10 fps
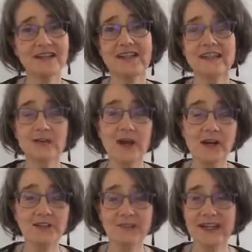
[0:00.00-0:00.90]
his or
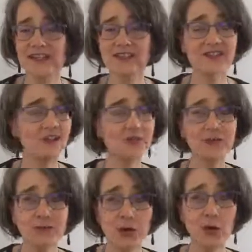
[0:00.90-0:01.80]
her reactions are
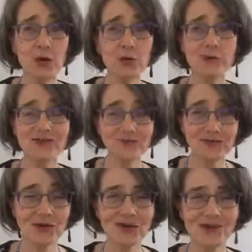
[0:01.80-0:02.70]
so
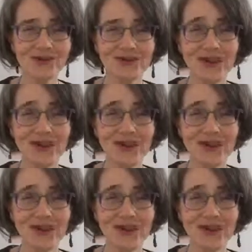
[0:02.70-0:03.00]
strong,